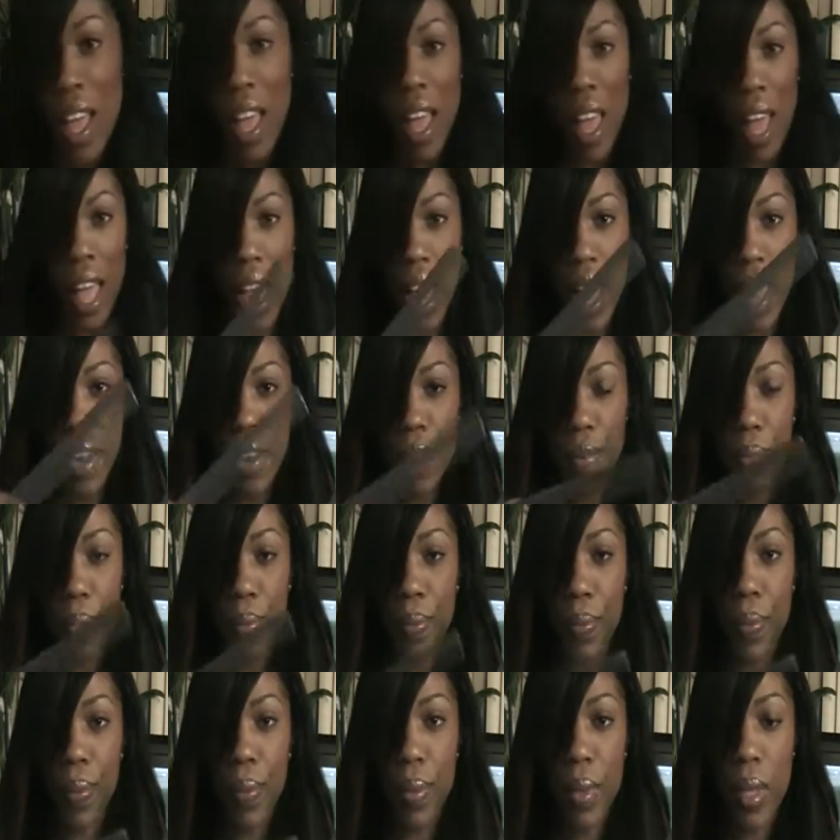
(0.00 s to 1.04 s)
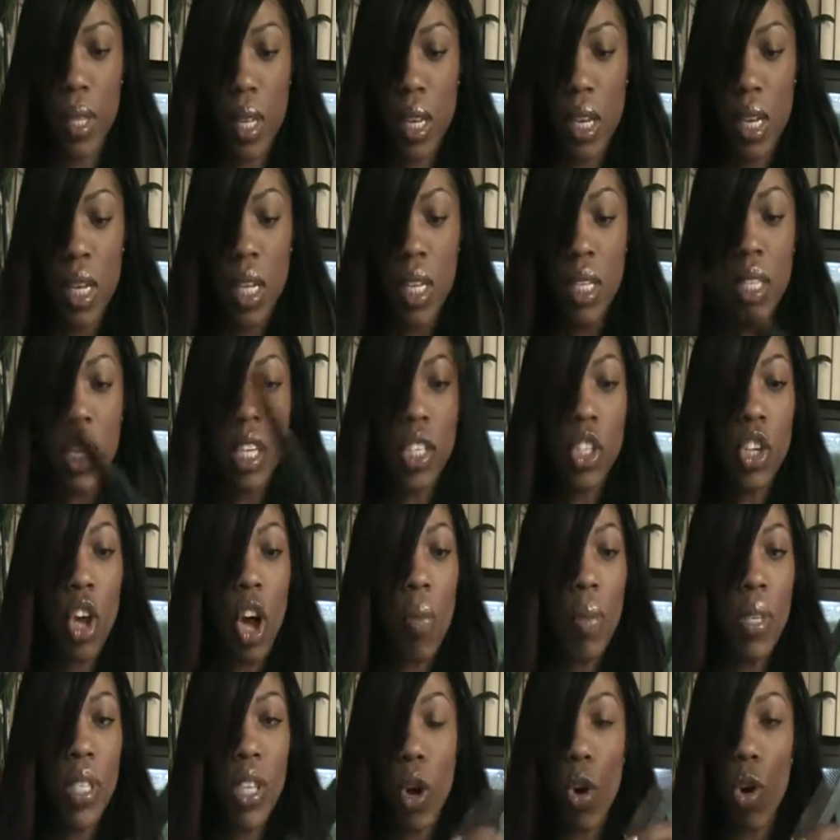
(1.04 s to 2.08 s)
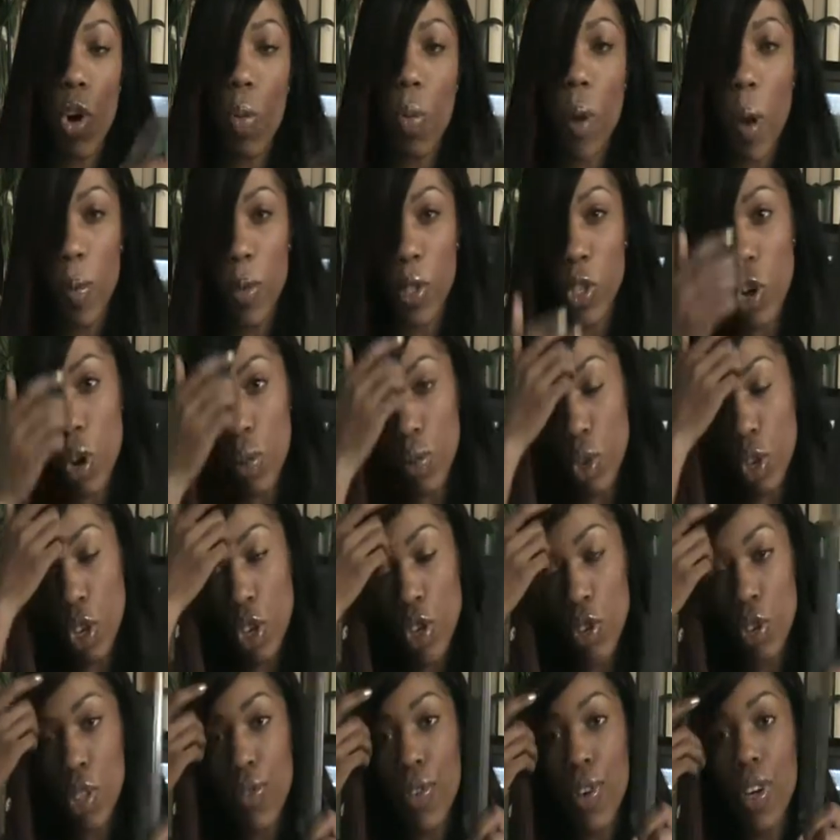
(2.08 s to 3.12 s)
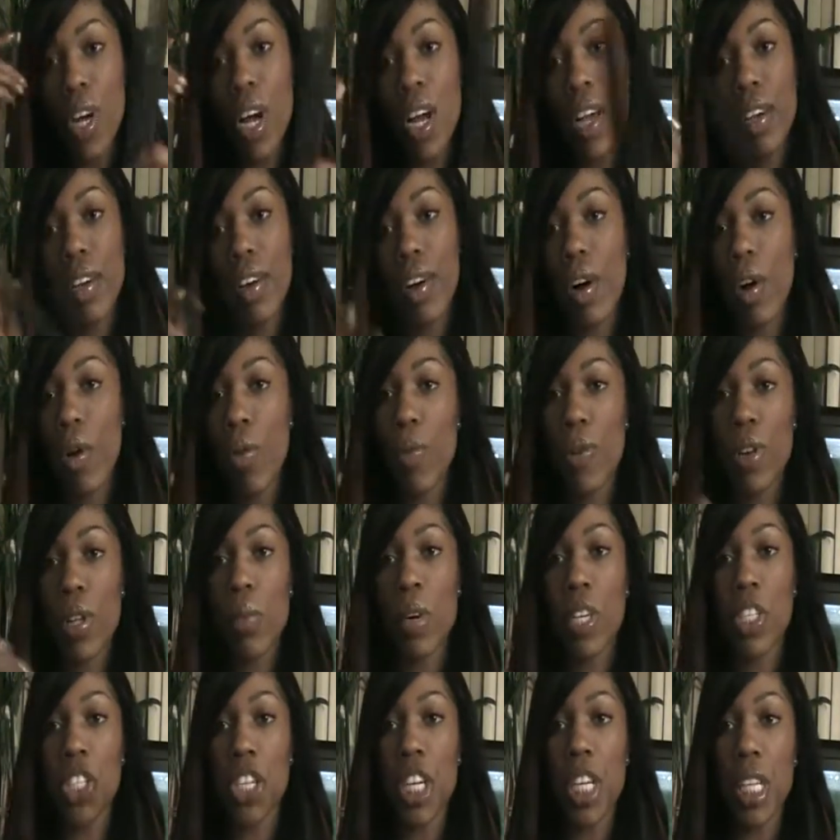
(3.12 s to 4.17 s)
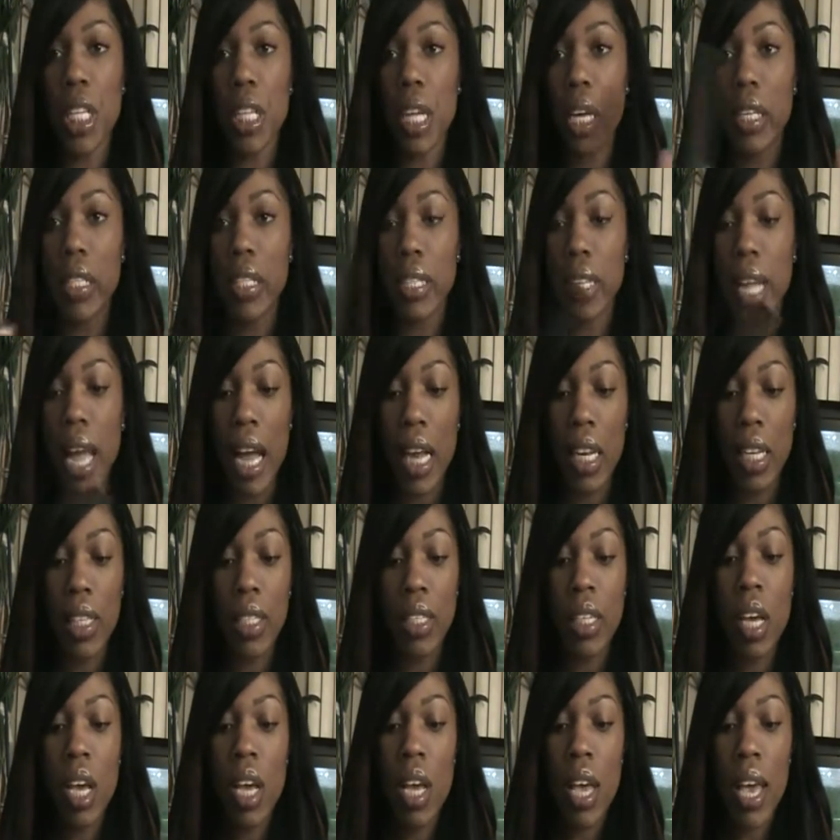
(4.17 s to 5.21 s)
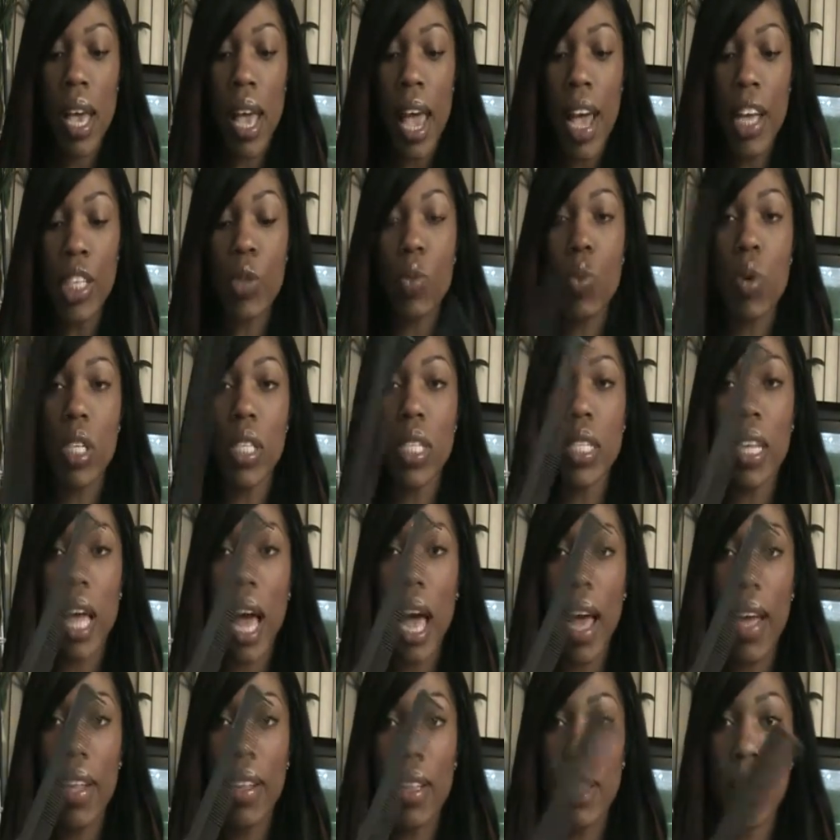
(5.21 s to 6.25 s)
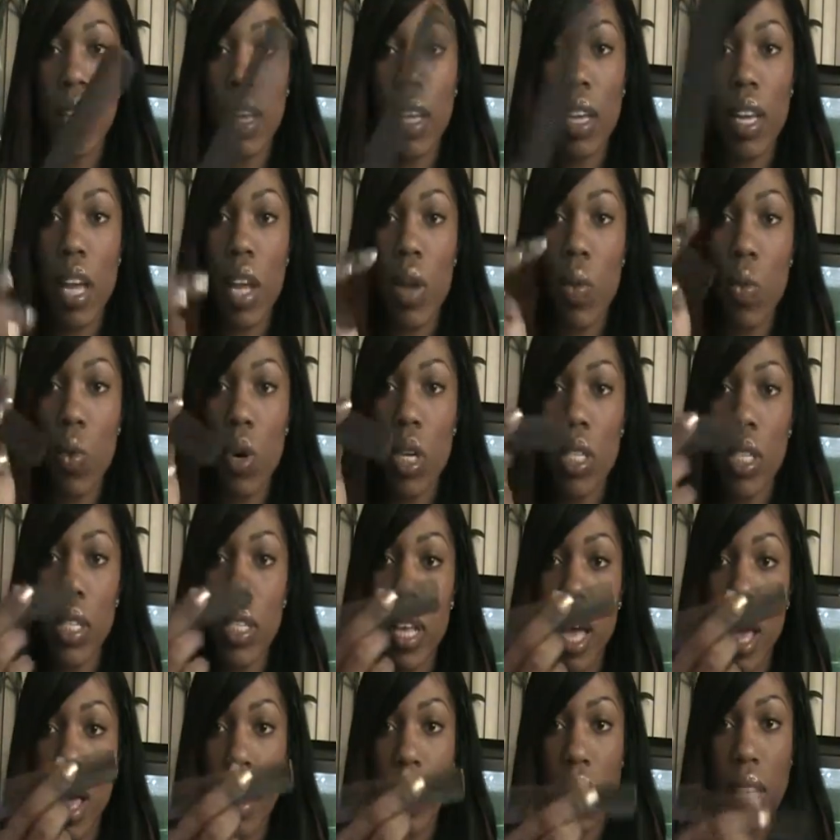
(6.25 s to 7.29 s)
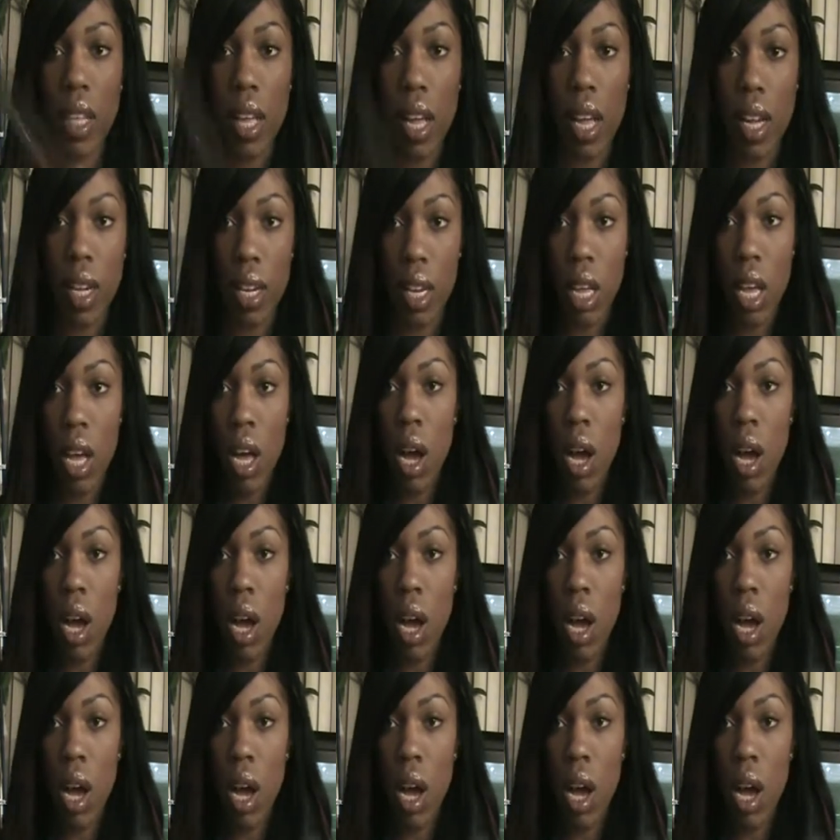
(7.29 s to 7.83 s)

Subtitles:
And this comb is an all-purpose comb. You can use it for cutting comb, pretty much anything, styling. It has one side thick and one side thin.